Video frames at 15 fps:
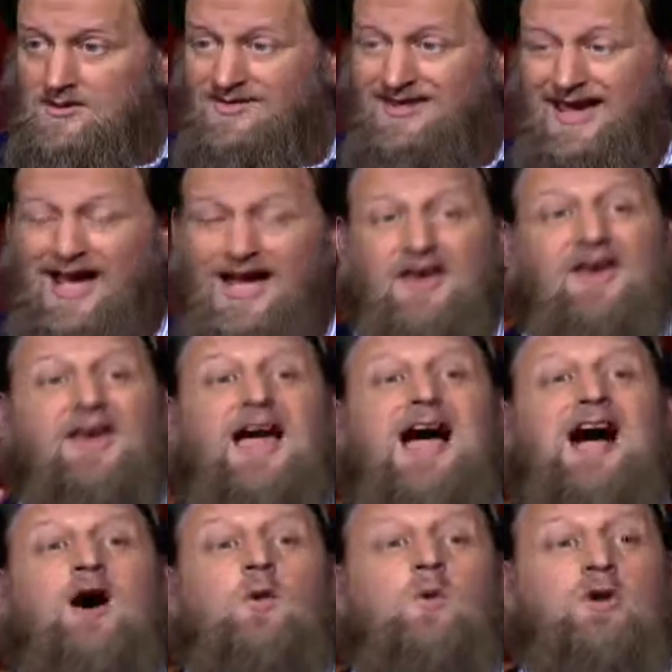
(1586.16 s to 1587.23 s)
they had an
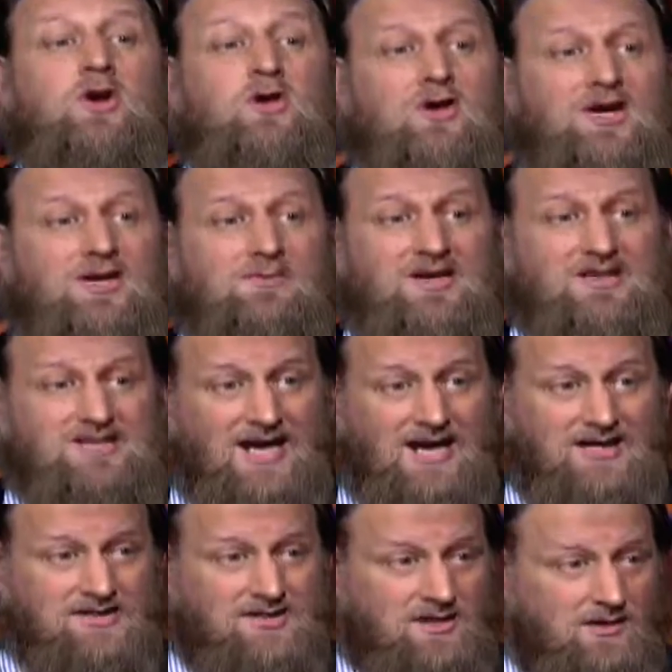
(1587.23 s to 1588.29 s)
outward looking
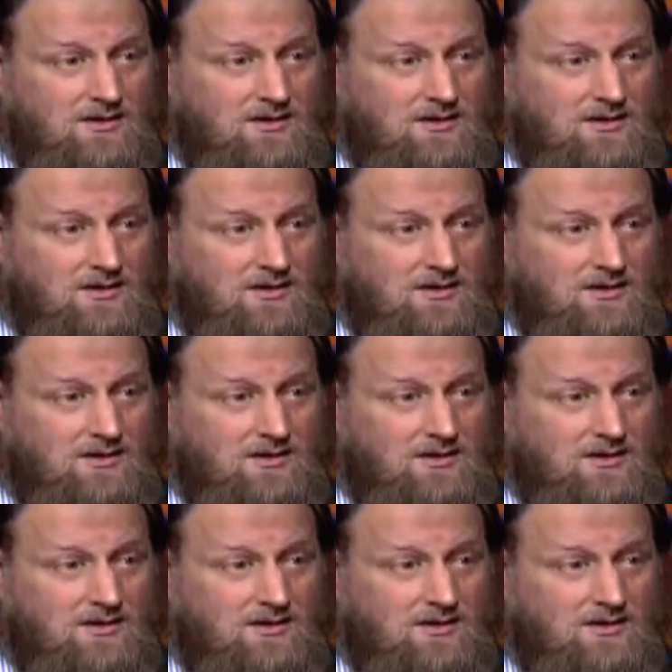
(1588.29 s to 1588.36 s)
mentality.